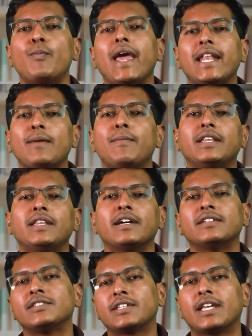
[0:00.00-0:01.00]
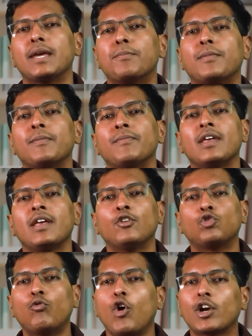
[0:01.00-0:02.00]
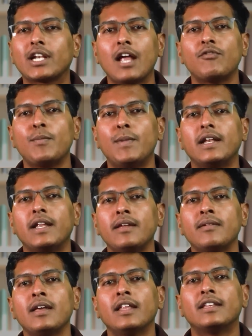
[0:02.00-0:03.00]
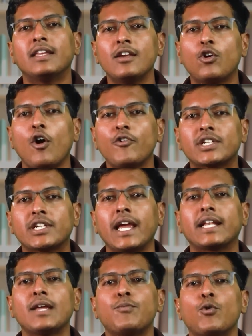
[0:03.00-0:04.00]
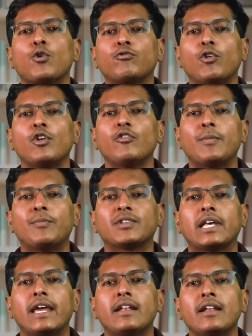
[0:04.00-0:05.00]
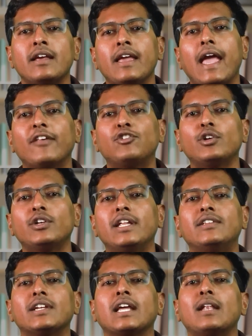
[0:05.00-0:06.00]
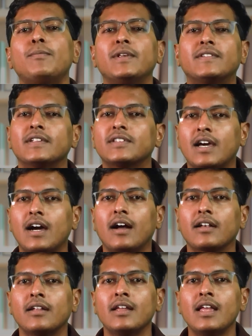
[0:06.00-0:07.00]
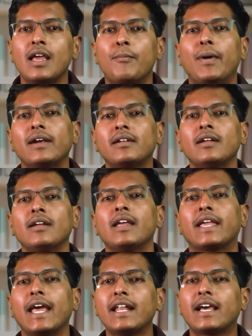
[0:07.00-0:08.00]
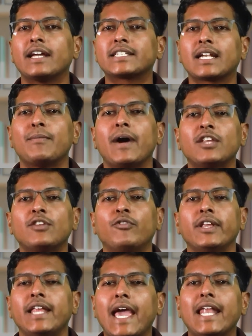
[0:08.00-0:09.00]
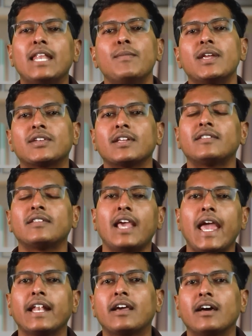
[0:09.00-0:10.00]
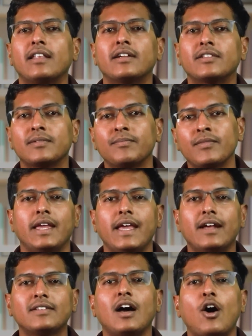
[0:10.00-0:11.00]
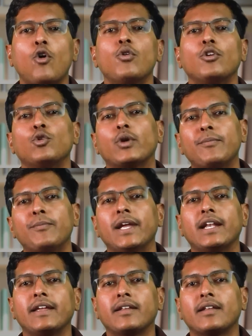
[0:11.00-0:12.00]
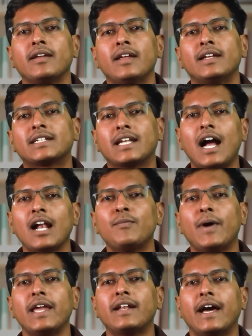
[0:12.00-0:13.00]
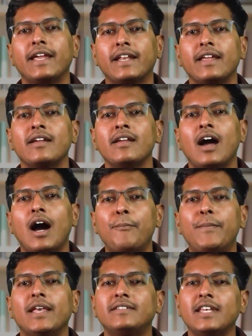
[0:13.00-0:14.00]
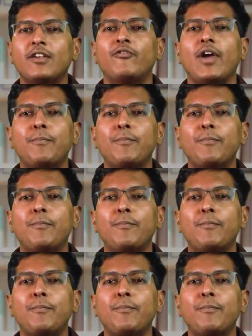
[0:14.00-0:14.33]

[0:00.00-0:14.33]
many beginners skip. So what are we building? Think of static portfolio website as your digital business card, but can customize with animations and colors. Here's how you can build it. Start by writing a basic